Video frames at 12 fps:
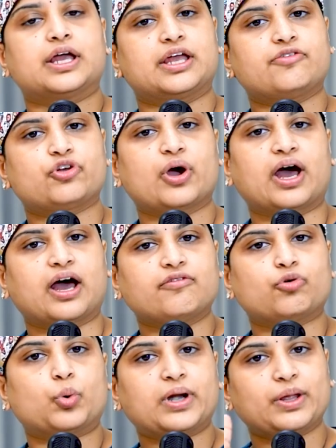If you
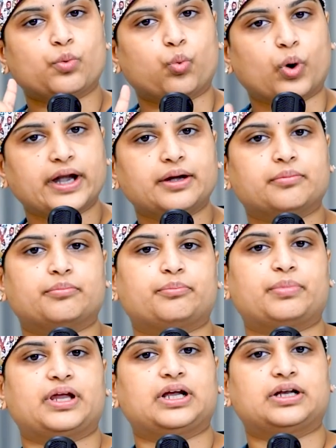have only one
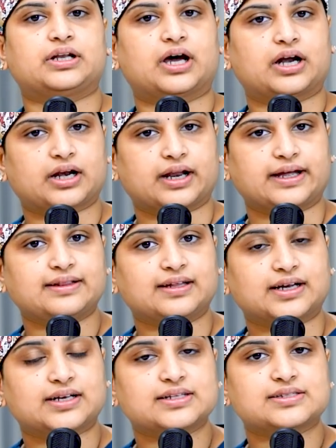pink dark line,
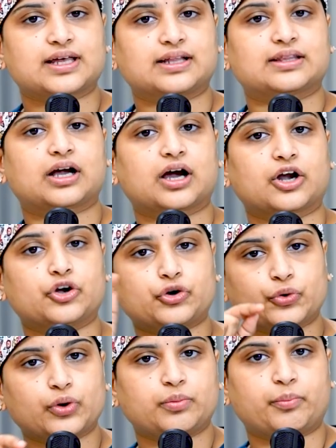that is at the
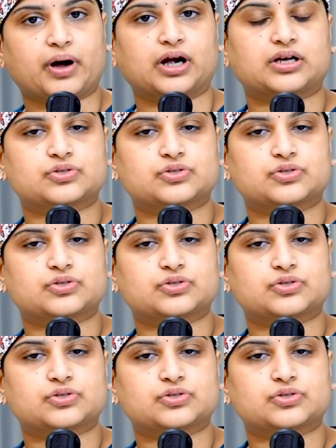control part.